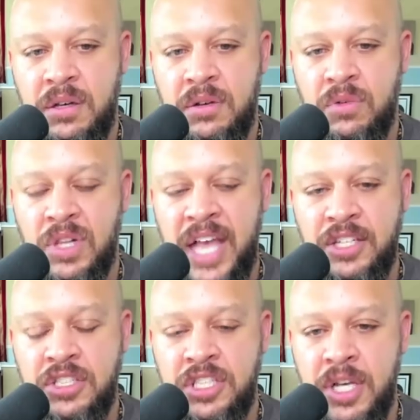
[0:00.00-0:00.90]

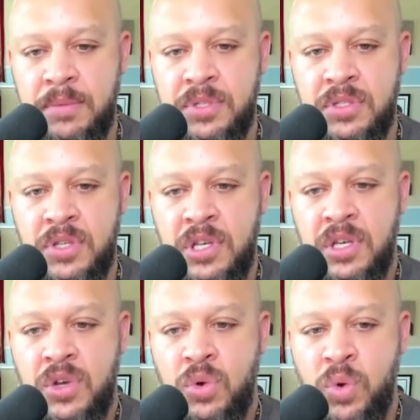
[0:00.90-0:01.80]
relationships
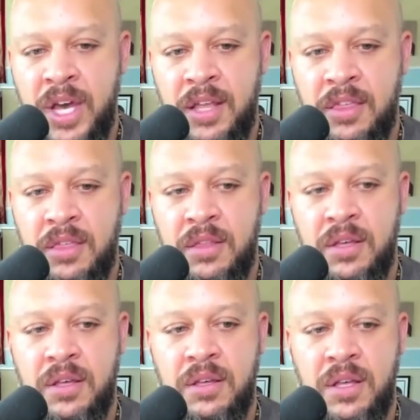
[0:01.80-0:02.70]
with
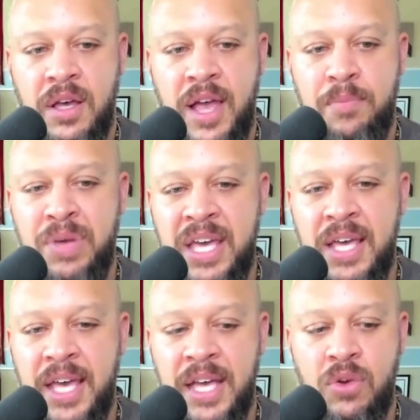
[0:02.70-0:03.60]
and be
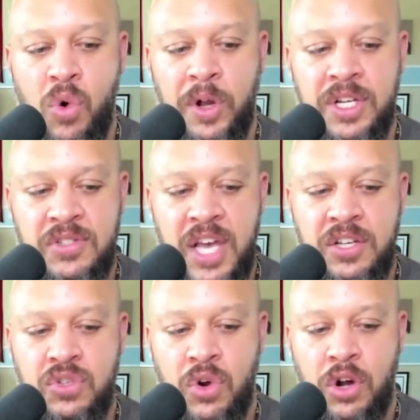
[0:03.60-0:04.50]
in
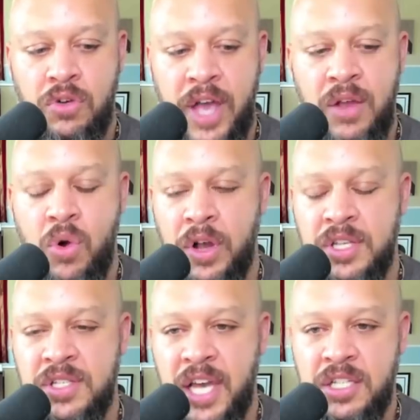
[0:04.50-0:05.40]
organizations or create
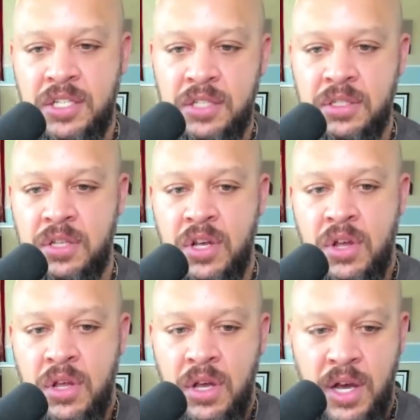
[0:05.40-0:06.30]
organizations.
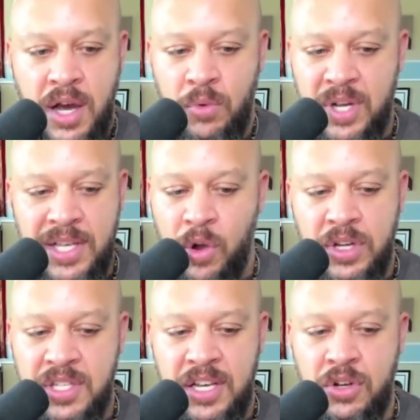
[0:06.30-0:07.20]
Uh, when I say
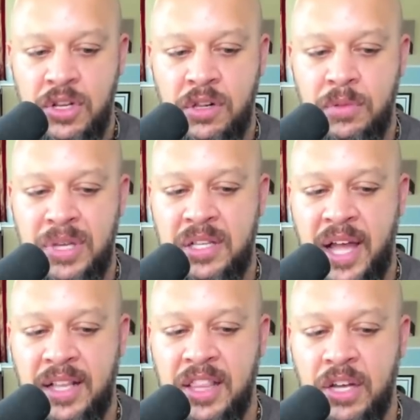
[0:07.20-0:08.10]
organization, I don't literally mean
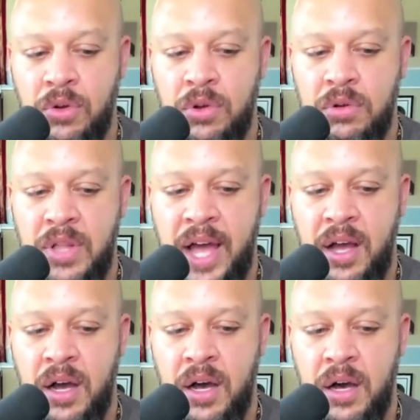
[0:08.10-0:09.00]
like literal, like
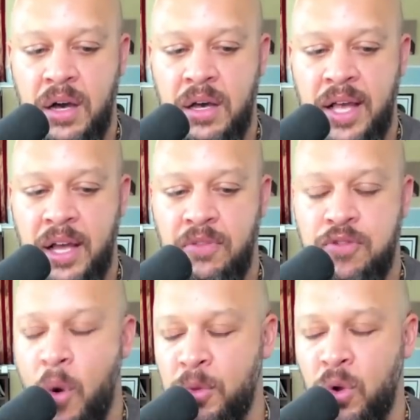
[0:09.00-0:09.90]
uh, like
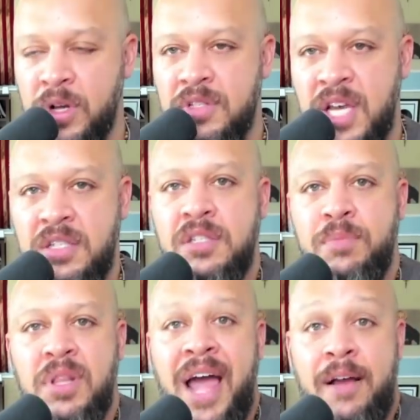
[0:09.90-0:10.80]
formal organizations,
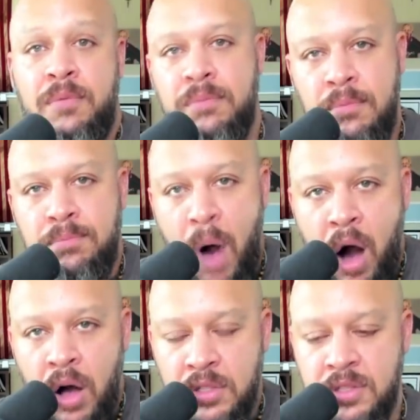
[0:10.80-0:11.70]
but like
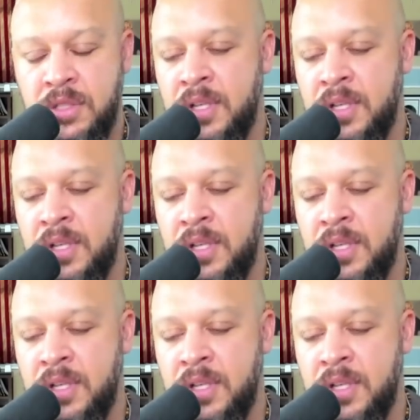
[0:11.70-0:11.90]
balls,